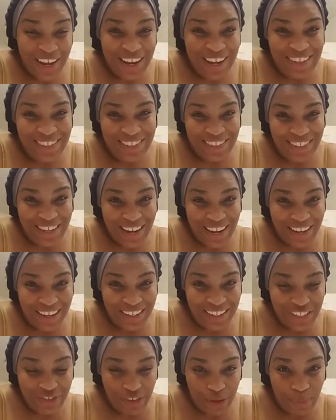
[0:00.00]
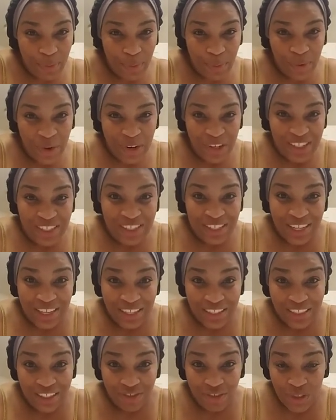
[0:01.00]
Today is February
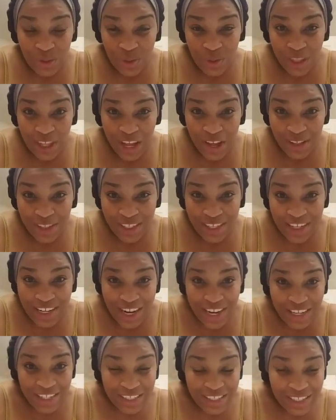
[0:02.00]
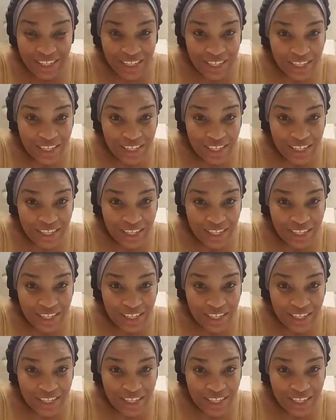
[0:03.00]
6th of 2019.